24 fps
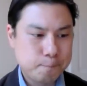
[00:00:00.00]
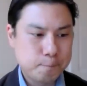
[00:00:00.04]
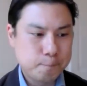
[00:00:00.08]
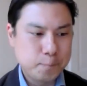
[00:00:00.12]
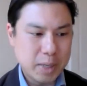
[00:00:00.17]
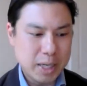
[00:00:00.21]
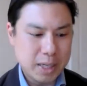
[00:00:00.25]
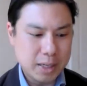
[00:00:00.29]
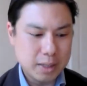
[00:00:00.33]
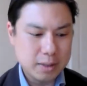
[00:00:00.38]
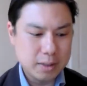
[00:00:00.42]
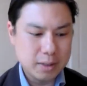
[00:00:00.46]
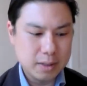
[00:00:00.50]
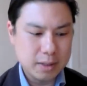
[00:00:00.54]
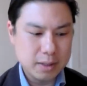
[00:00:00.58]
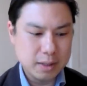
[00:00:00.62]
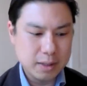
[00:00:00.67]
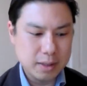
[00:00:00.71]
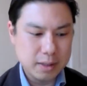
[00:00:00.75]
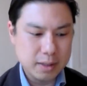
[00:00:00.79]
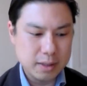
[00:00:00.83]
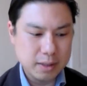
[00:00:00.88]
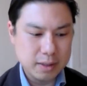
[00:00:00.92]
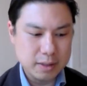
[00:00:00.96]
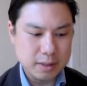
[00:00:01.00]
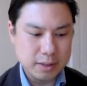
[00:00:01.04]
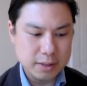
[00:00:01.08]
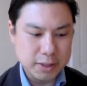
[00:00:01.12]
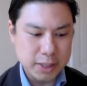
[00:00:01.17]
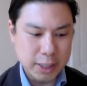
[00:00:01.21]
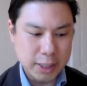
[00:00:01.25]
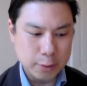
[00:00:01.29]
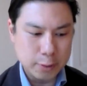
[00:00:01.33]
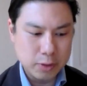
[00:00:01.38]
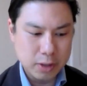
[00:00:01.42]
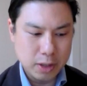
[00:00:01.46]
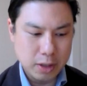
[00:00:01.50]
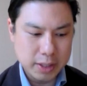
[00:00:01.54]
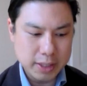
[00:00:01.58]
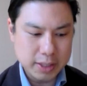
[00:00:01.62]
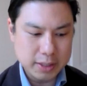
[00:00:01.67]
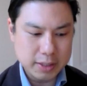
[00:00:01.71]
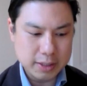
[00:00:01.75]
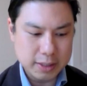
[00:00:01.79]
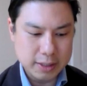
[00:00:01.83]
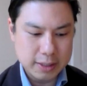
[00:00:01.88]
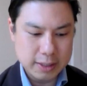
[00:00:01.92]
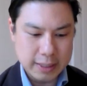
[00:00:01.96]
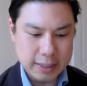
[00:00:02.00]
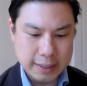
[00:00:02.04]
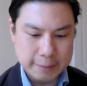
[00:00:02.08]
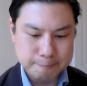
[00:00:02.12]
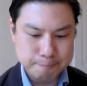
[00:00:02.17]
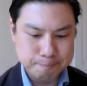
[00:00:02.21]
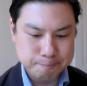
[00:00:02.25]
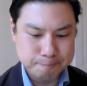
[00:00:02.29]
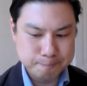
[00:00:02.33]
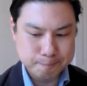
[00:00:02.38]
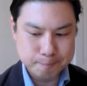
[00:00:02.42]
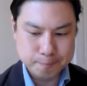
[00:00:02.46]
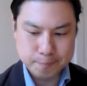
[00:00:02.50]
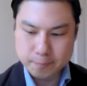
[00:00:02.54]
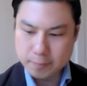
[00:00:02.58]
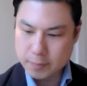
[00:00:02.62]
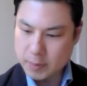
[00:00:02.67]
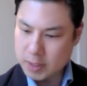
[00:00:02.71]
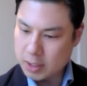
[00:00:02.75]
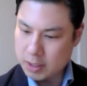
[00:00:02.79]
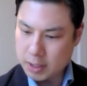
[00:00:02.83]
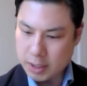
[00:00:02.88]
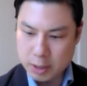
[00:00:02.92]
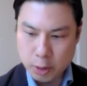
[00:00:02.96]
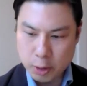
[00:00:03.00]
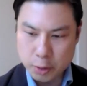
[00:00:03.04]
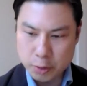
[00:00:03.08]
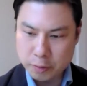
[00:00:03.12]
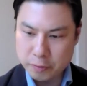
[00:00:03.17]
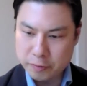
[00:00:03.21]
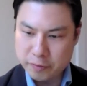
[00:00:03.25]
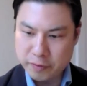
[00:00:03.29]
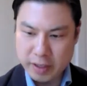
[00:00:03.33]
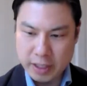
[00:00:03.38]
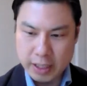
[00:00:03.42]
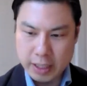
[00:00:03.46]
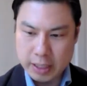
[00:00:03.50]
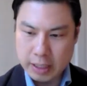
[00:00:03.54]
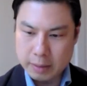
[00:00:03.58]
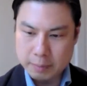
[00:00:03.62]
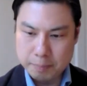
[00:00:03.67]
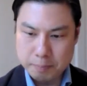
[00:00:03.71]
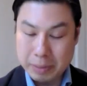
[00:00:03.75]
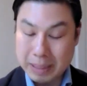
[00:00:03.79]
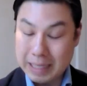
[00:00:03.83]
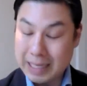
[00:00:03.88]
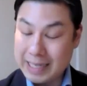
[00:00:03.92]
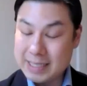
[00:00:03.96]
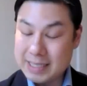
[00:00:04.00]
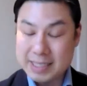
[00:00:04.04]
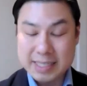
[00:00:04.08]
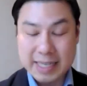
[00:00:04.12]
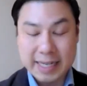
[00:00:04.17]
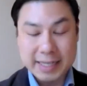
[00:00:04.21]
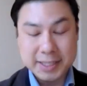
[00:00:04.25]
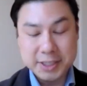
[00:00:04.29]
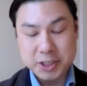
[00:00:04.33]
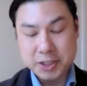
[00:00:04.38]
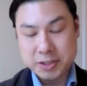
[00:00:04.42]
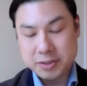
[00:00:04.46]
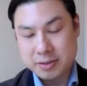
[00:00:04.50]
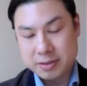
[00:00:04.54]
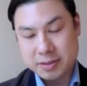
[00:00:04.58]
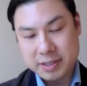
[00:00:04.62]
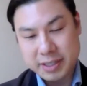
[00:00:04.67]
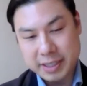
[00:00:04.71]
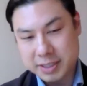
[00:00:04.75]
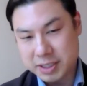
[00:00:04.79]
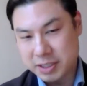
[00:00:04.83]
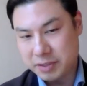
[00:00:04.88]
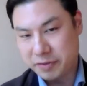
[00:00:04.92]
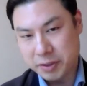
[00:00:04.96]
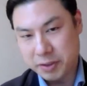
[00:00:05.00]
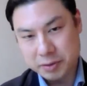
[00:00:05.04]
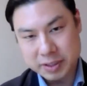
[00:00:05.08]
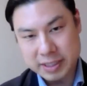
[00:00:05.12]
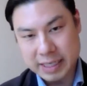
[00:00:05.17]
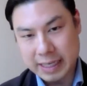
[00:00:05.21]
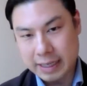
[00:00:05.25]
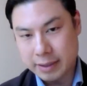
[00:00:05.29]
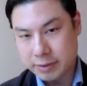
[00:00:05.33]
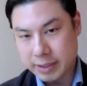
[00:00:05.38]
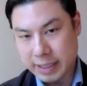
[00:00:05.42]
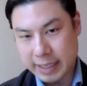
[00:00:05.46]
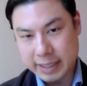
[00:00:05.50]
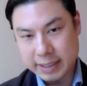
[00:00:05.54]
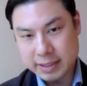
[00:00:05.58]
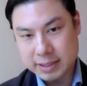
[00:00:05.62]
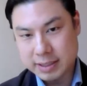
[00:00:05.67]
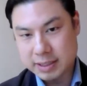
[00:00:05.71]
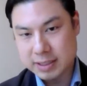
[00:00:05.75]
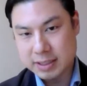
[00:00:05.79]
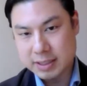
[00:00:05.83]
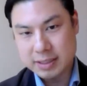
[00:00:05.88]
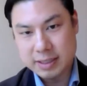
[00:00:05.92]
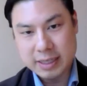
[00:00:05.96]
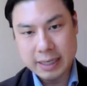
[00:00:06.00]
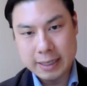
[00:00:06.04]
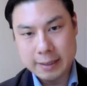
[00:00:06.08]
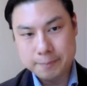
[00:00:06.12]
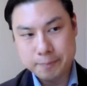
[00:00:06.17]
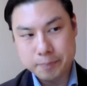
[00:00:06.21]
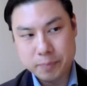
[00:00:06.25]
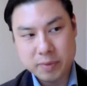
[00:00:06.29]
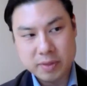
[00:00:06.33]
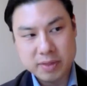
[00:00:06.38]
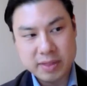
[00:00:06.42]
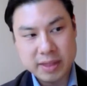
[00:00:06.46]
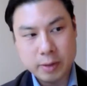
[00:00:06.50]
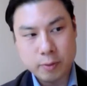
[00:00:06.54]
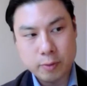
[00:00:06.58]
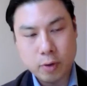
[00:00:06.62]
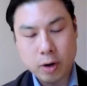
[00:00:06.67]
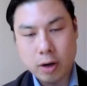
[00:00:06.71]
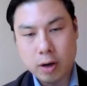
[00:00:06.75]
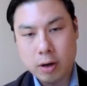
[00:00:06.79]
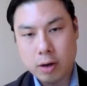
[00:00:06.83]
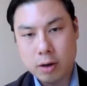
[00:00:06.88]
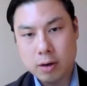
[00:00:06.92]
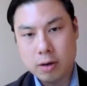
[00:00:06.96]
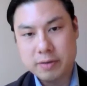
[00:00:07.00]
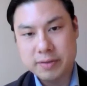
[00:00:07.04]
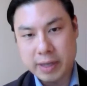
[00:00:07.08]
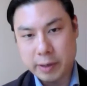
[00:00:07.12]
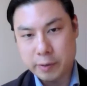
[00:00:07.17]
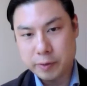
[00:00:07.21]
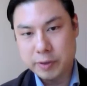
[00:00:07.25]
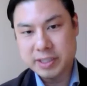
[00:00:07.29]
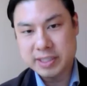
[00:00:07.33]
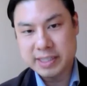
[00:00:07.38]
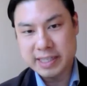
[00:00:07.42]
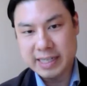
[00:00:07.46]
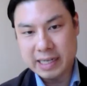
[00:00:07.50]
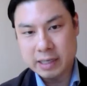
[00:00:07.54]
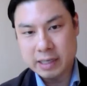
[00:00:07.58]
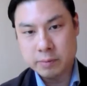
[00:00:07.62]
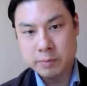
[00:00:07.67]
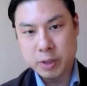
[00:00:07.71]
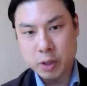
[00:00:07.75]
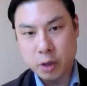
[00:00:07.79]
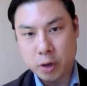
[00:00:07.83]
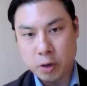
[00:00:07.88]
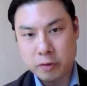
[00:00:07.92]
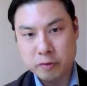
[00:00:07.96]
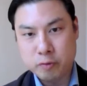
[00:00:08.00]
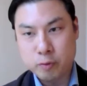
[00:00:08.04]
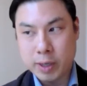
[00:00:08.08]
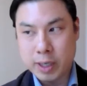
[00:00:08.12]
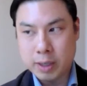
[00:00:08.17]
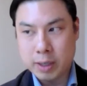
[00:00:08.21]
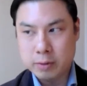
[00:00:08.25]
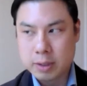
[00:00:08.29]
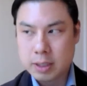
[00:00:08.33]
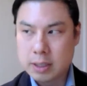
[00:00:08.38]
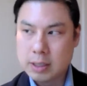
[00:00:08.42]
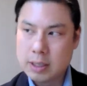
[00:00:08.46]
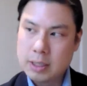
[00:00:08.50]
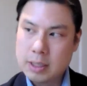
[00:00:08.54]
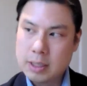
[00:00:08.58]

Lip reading: But like a lot of police station interviews nowadays, there is an element of, well,